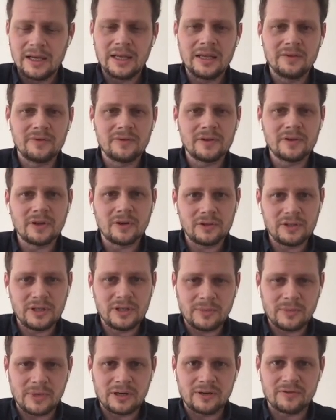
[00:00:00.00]
even though
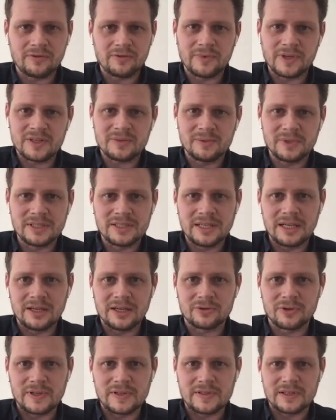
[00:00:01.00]
the amount of investment is
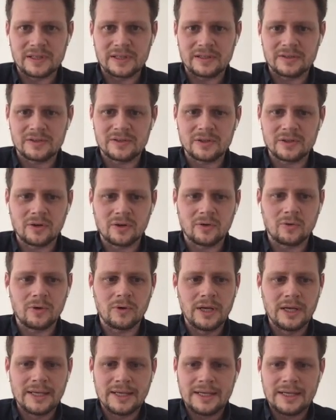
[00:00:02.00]
increasing. So